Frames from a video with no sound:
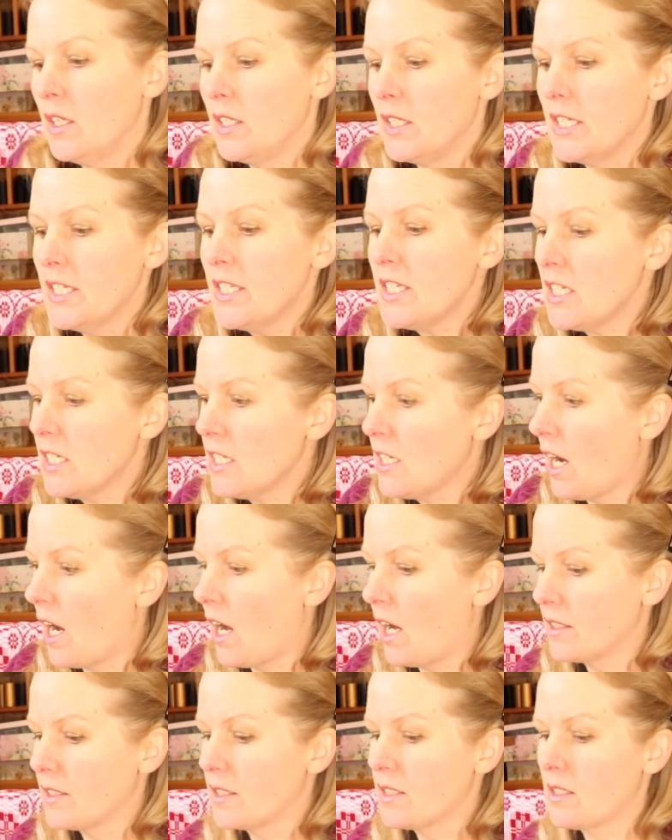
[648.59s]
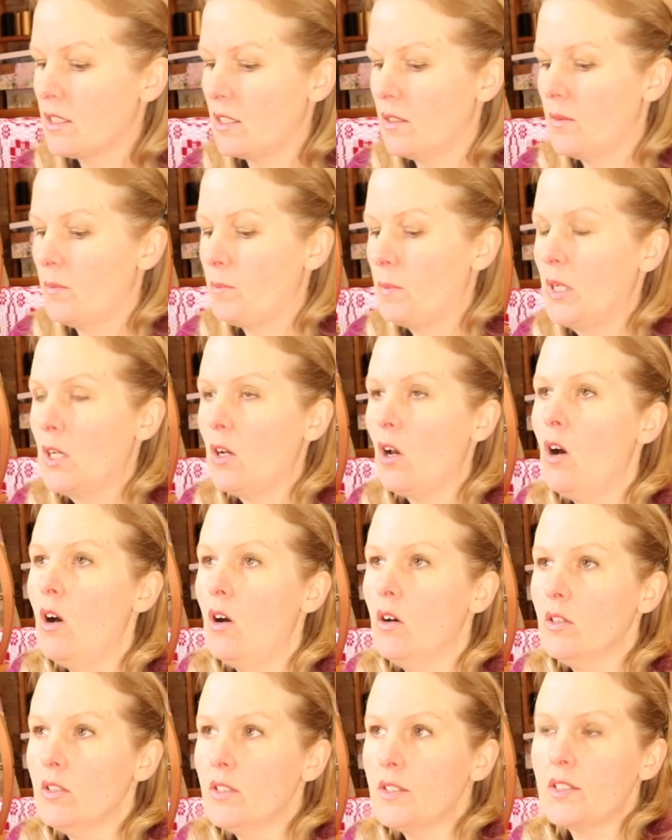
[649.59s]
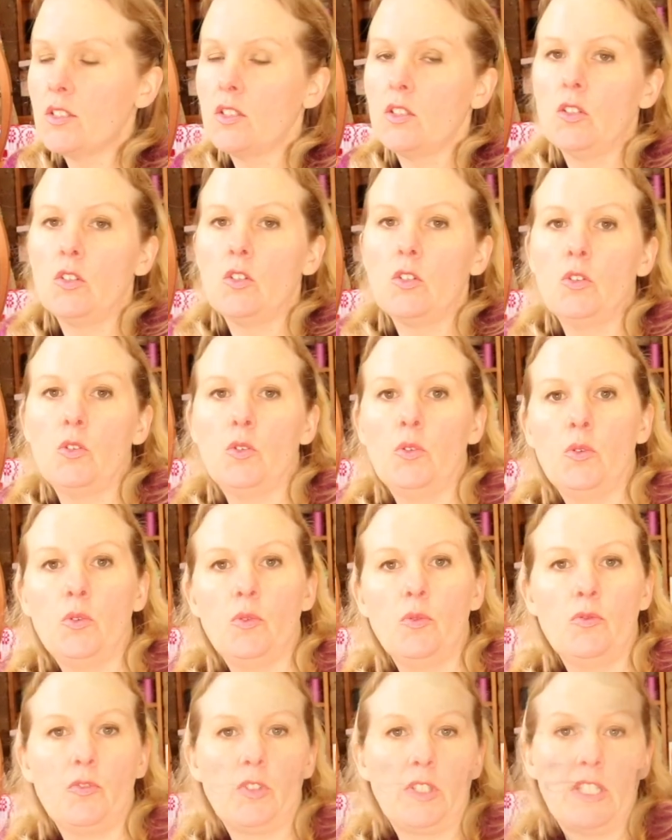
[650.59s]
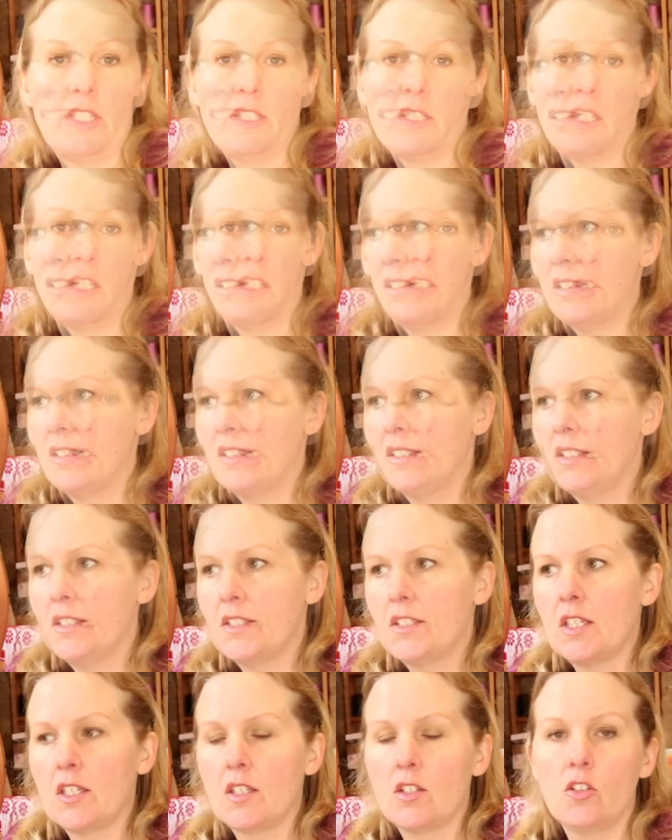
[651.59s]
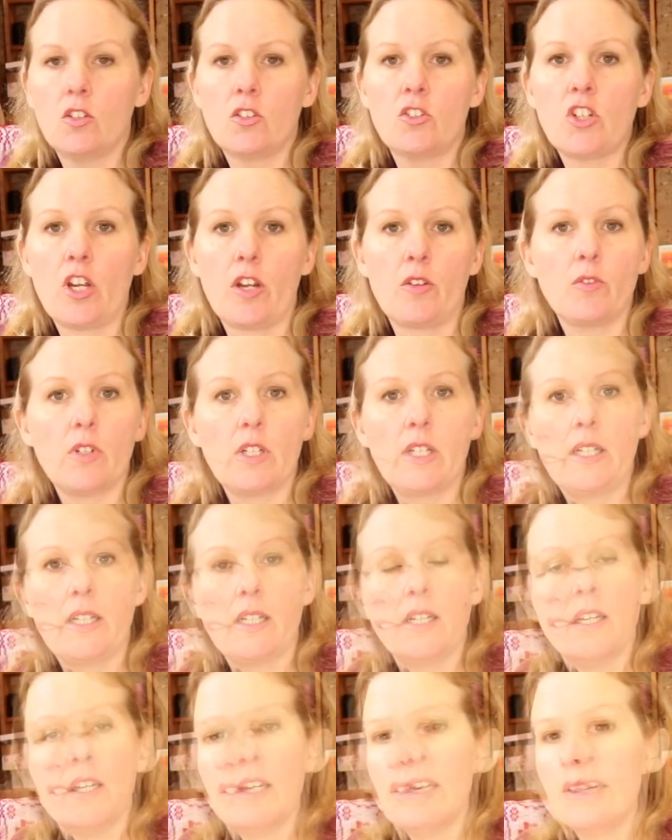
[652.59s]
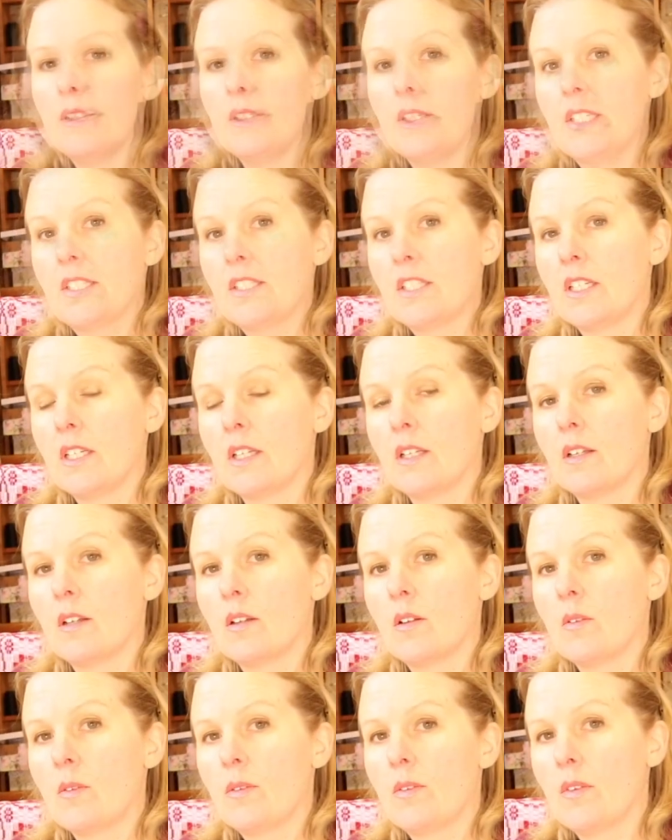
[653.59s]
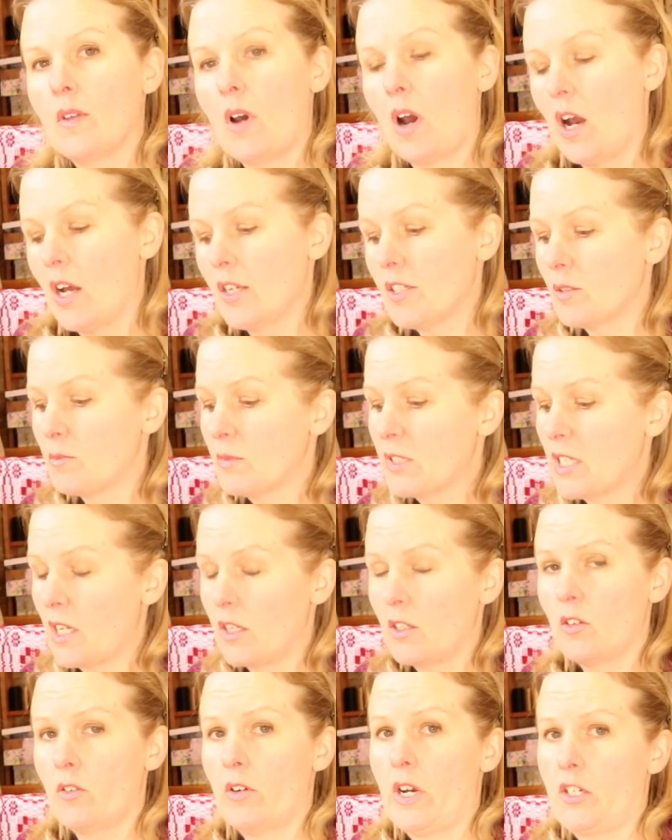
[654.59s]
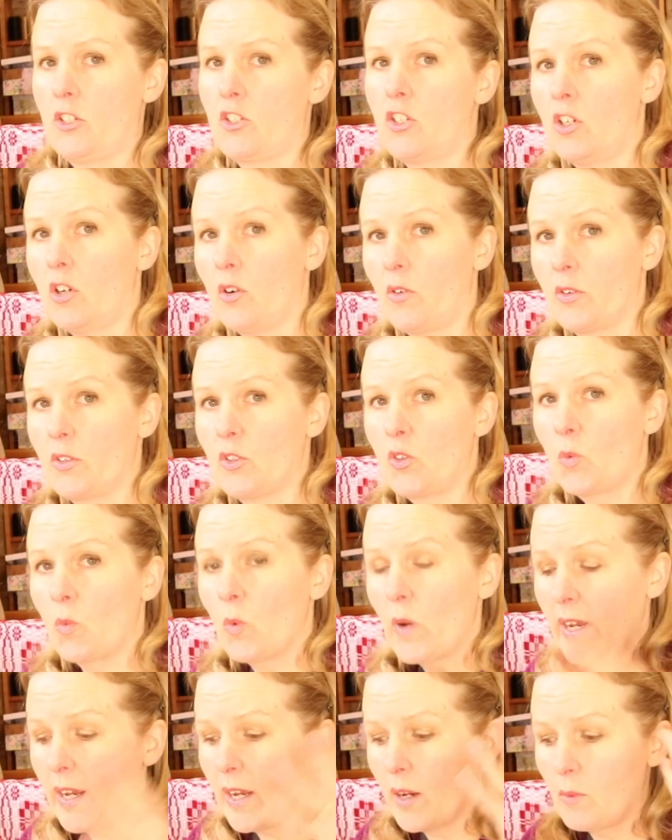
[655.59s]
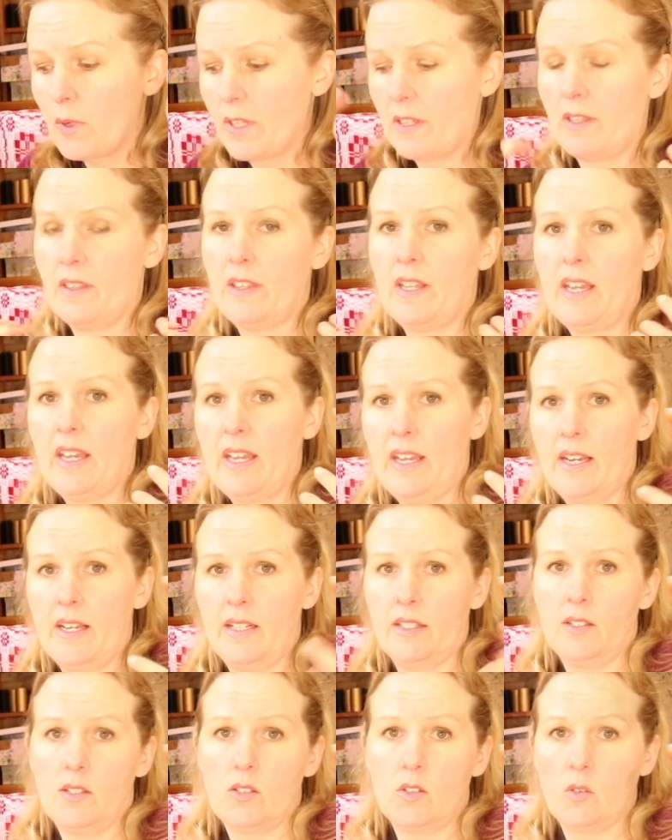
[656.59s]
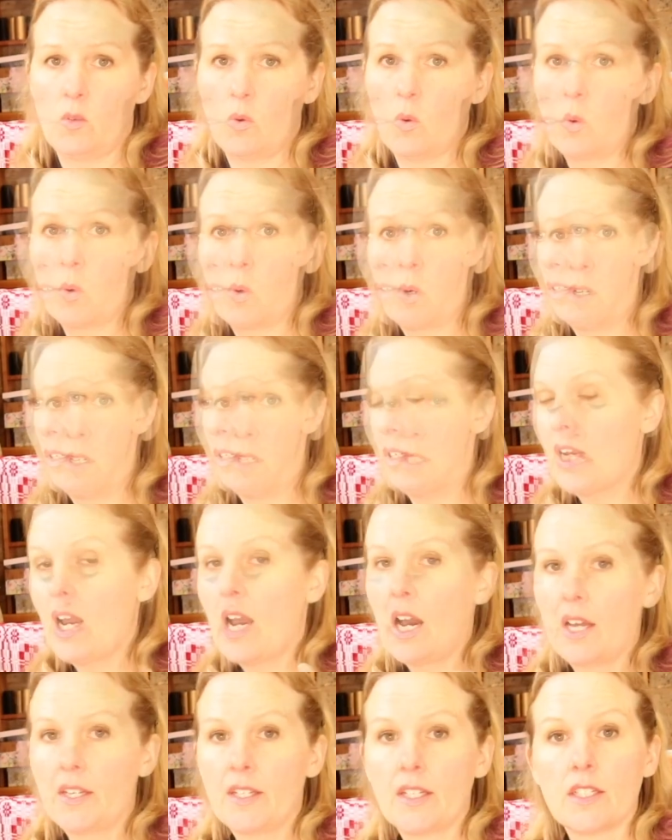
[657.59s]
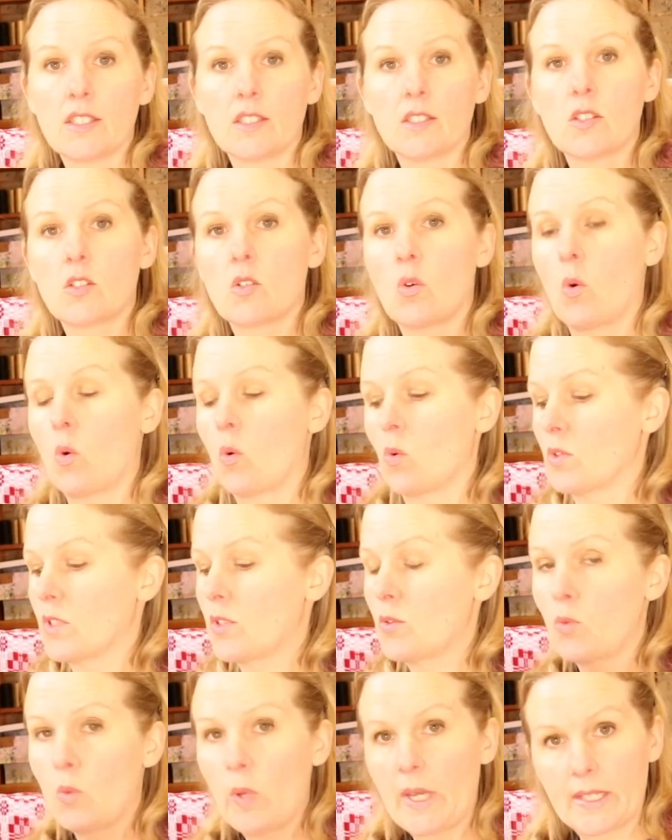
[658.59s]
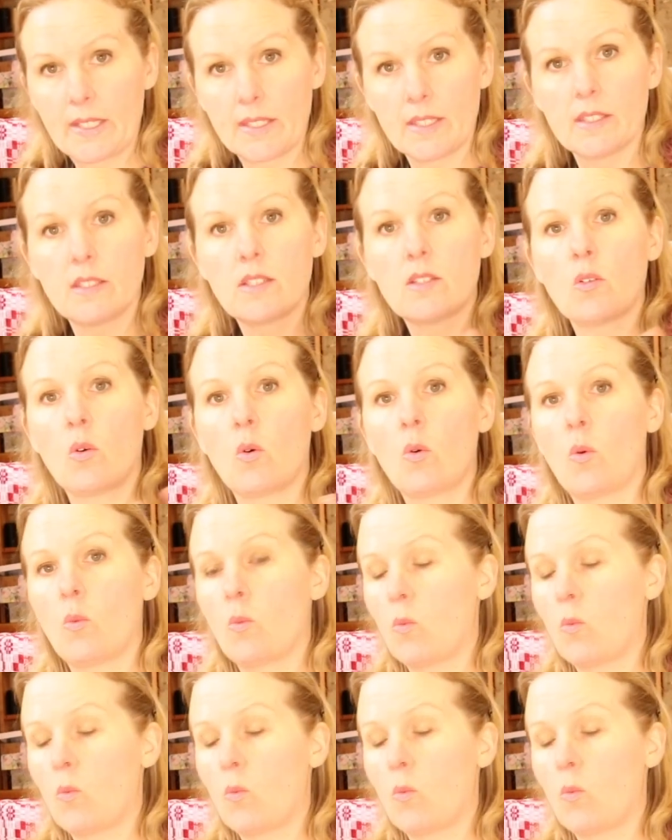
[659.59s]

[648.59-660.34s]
Knitting yarns, because you, for knitting, knitting, you're generally knitting items that you're actually going to wear, whether they're hats or cardigans or sweaters or